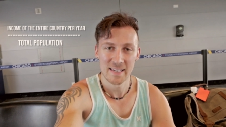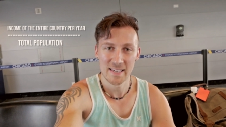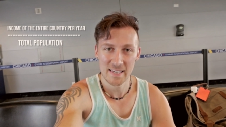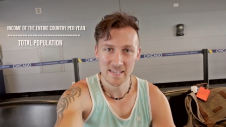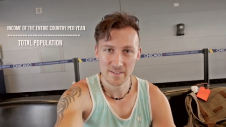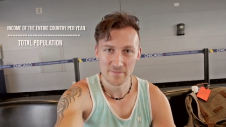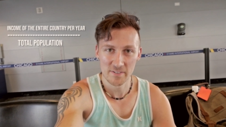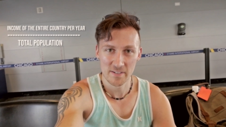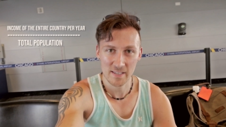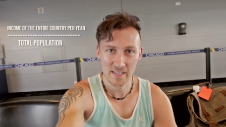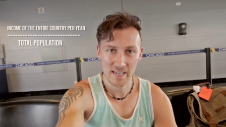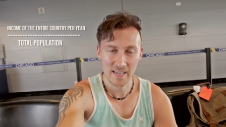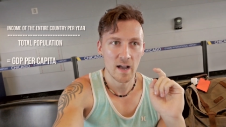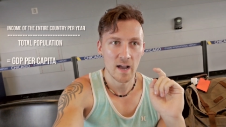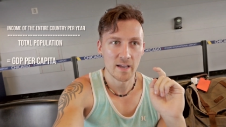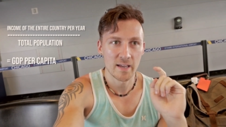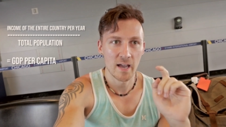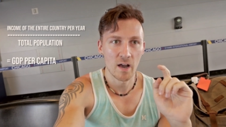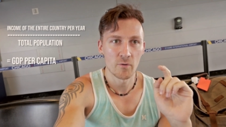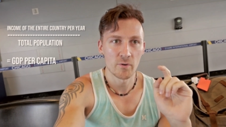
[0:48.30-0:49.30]
evenly,
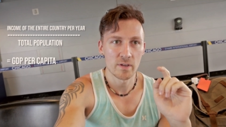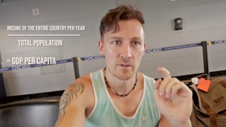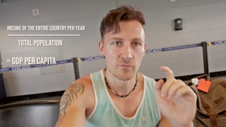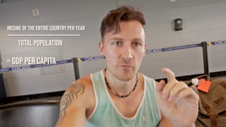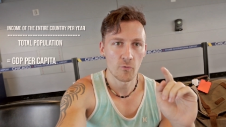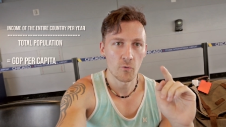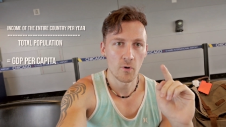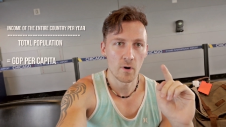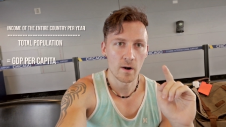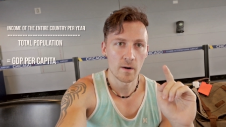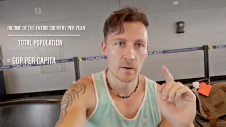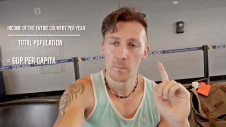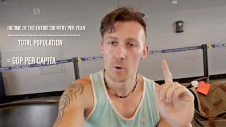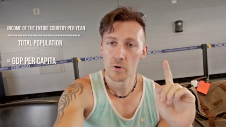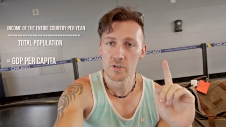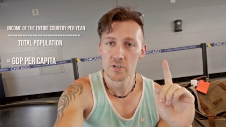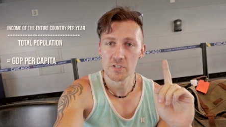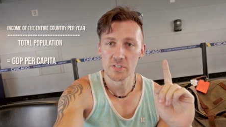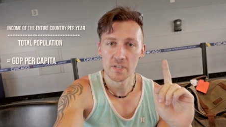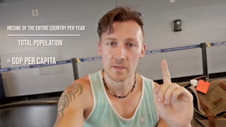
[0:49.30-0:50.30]
accounting for
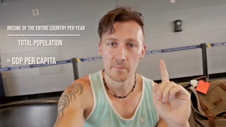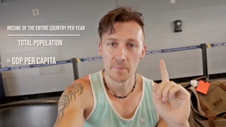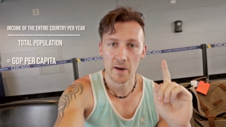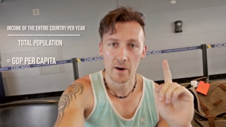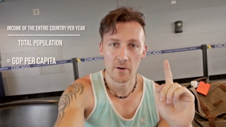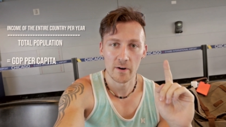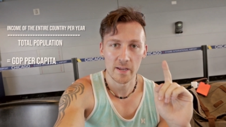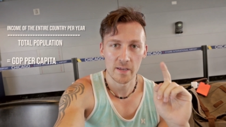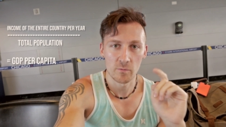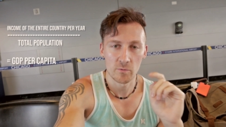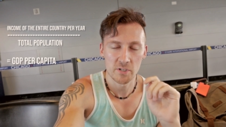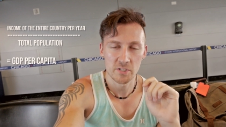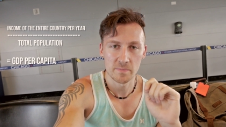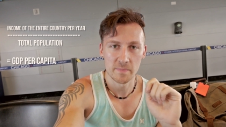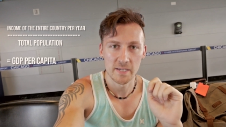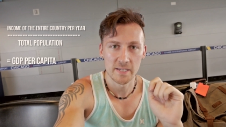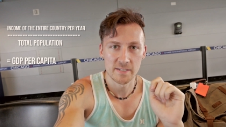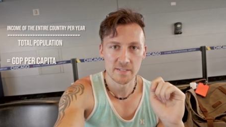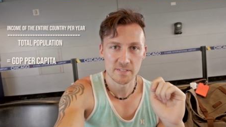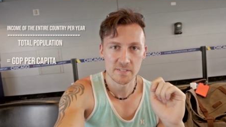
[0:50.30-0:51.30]
purchasing parity, which
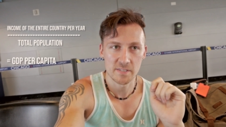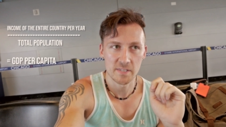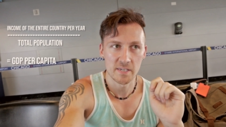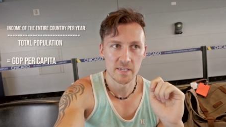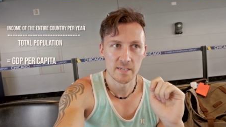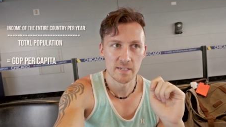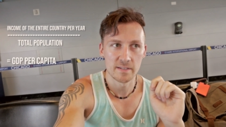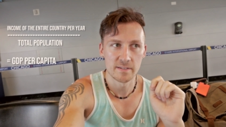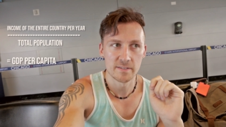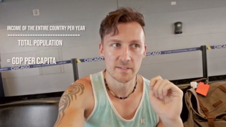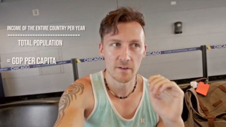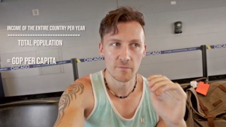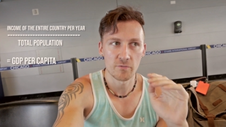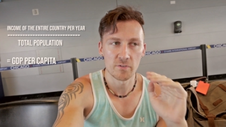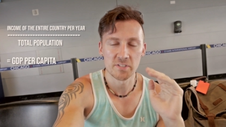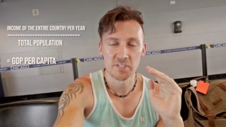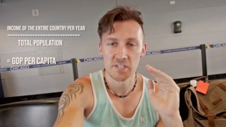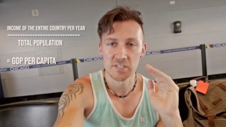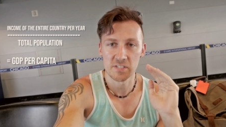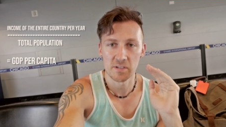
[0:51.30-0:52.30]
means the
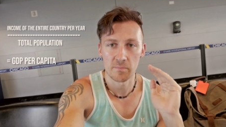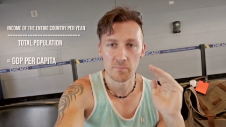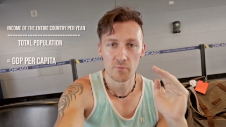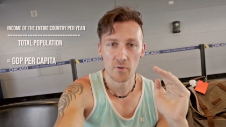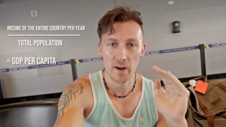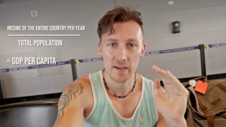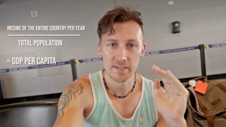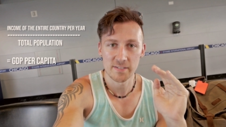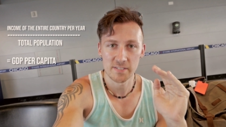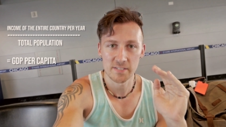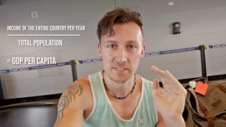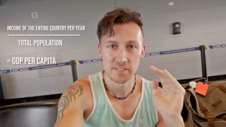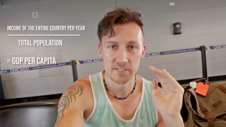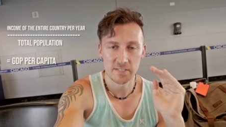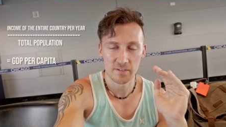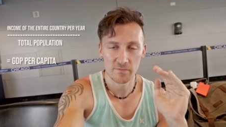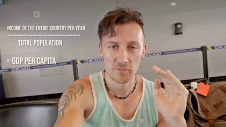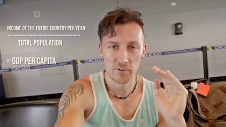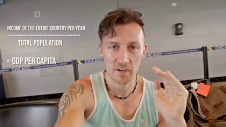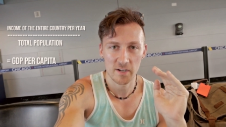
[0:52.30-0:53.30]
differences in price prices in
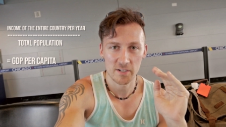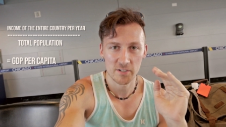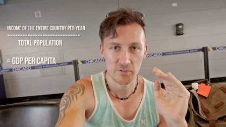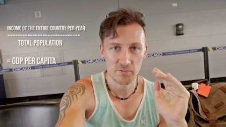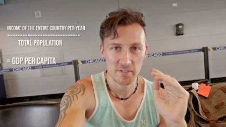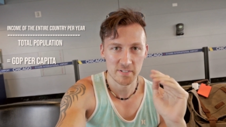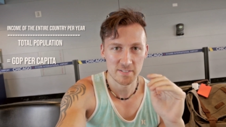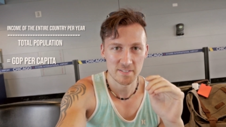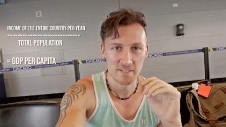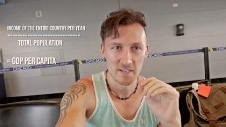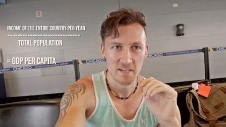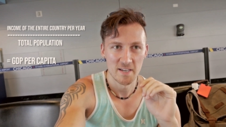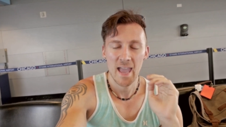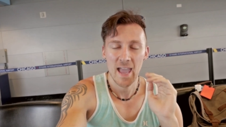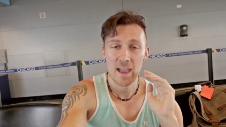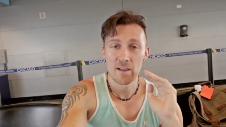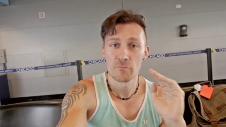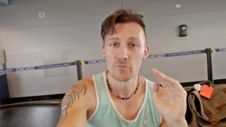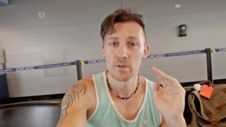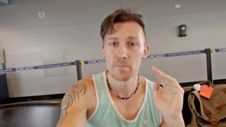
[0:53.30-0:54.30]
different countries.
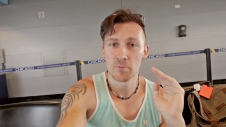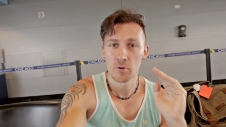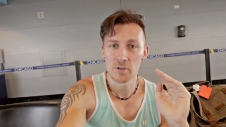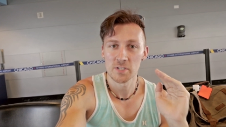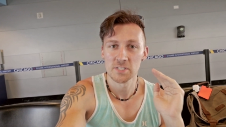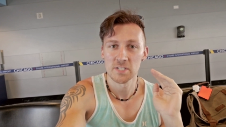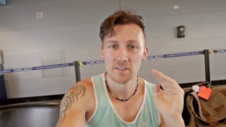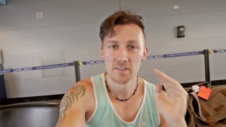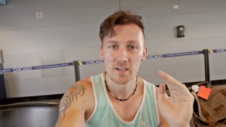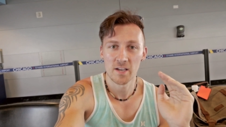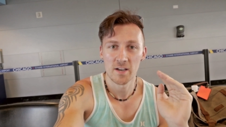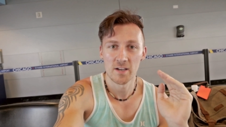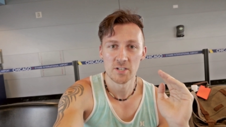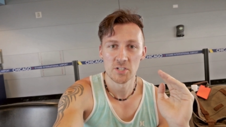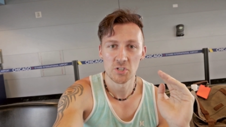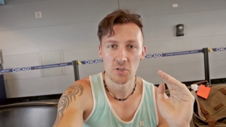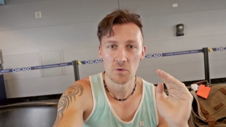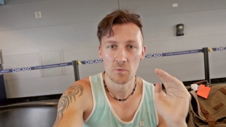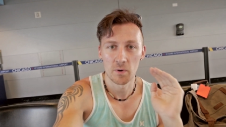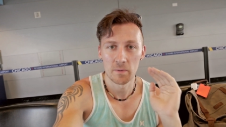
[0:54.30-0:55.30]
Every person in the
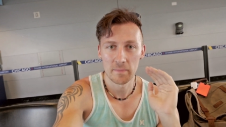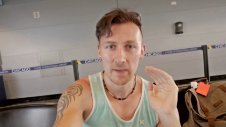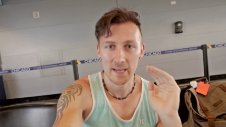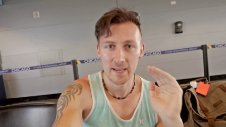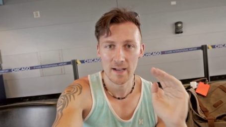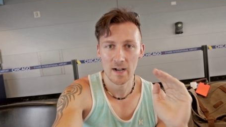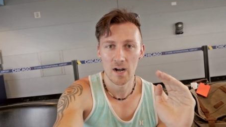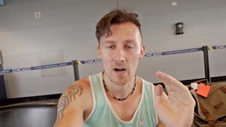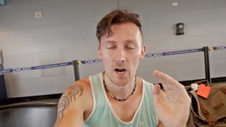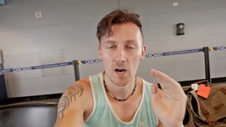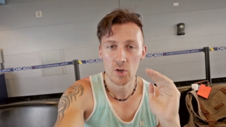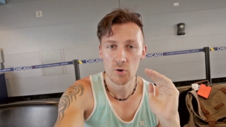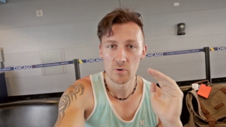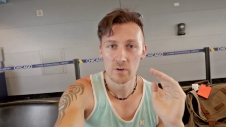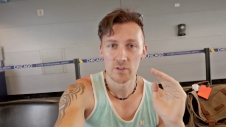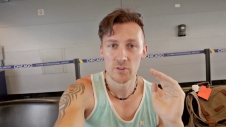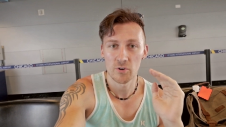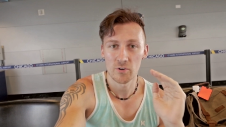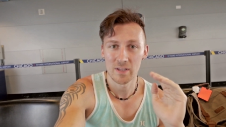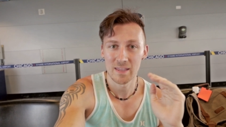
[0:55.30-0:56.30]
country would make
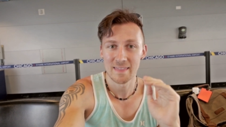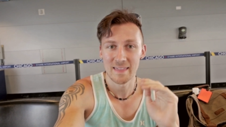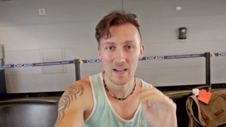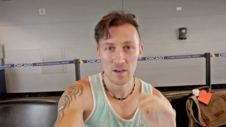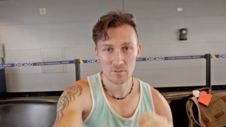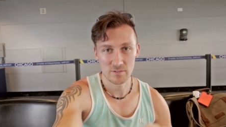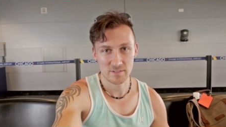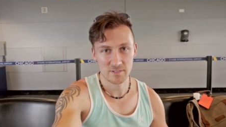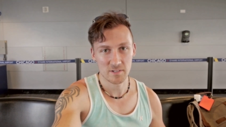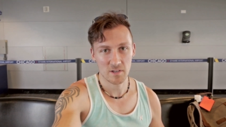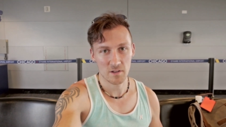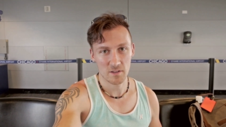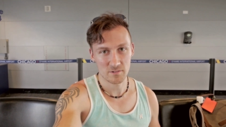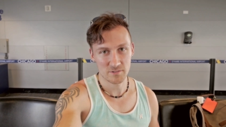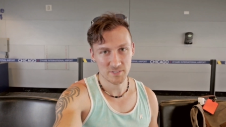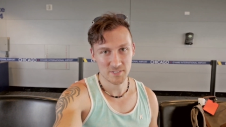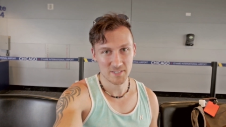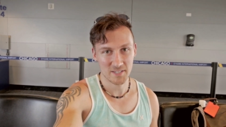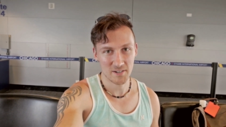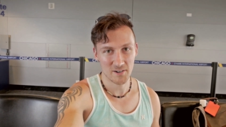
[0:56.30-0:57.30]

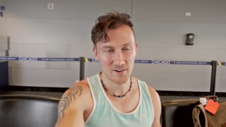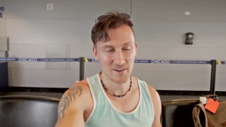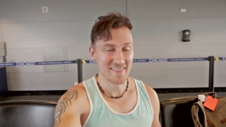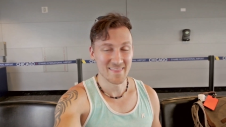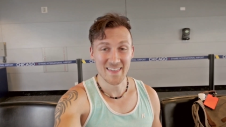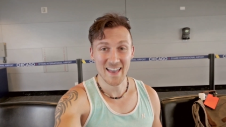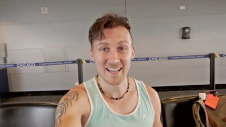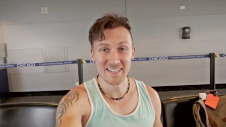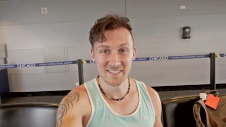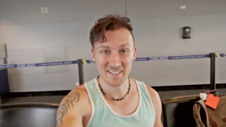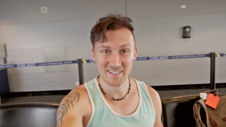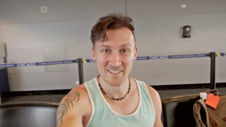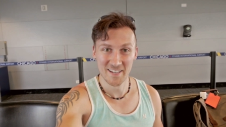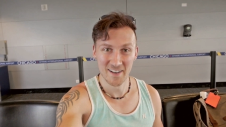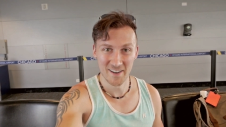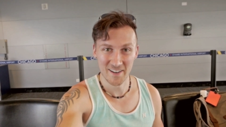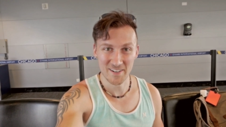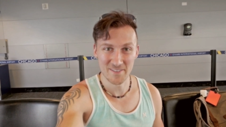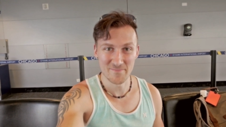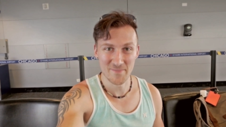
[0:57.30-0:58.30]
$130,000 a year. That's a
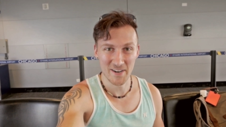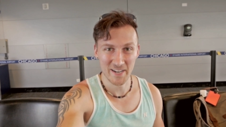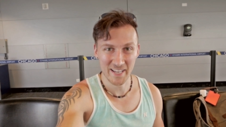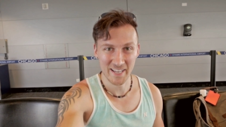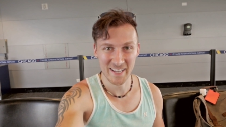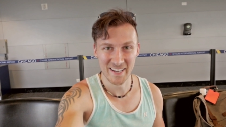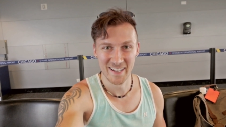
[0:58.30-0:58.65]
ton of money.